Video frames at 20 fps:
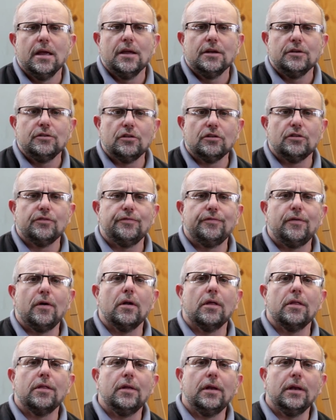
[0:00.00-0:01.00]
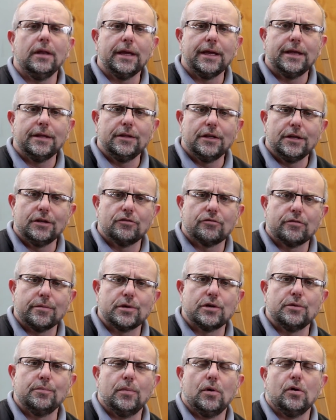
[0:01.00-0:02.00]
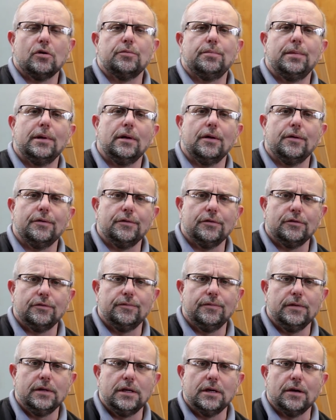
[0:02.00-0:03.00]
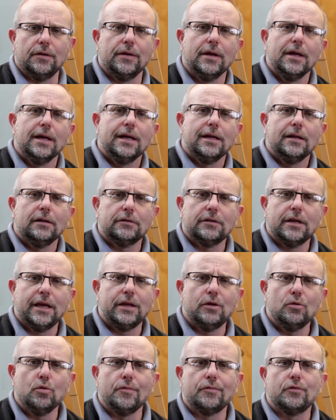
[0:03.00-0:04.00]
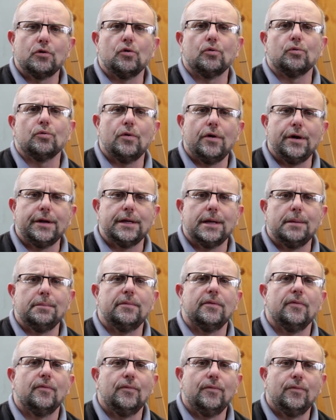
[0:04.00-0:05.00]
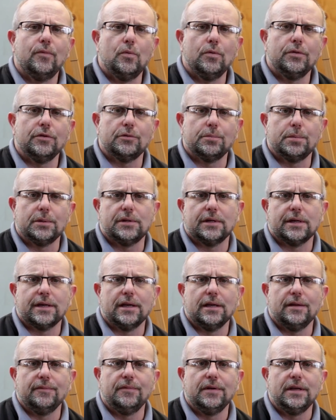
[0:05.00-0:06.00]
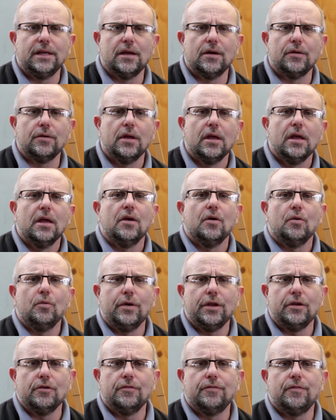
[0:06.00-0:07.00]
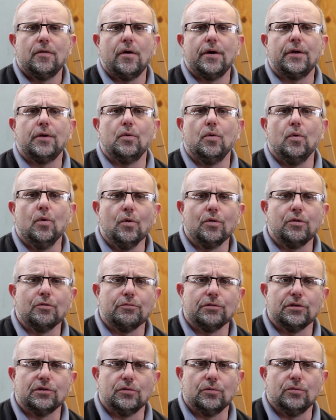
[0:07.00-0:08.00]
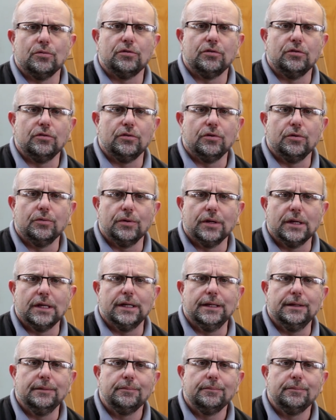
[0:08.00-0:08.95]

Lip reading: just follow the link in the description box below this video. It'll take you off to a write-up for this particular video where you'll find all the resources you need.